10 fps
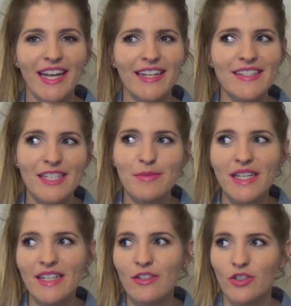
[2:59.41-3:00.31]
and it seems
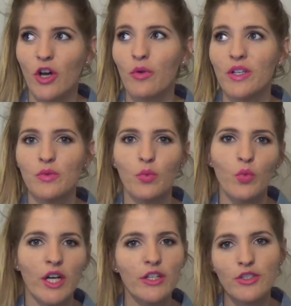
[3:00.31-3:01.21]
like there's always
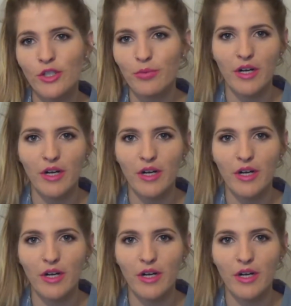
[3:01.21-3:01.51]
1 or 2